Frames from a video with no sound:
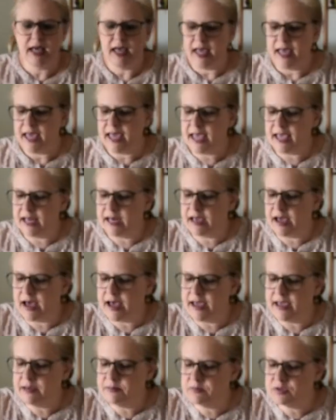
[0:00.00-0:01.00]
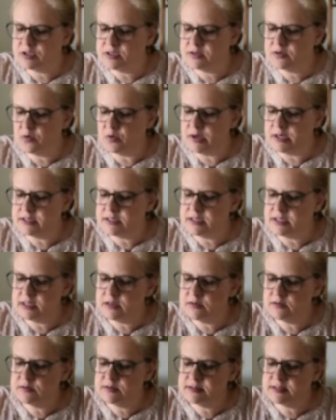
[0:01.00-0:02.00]
and I am just going to
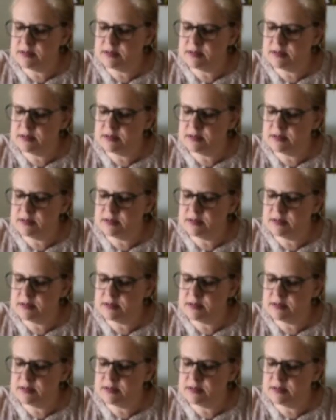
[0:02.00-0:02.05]
use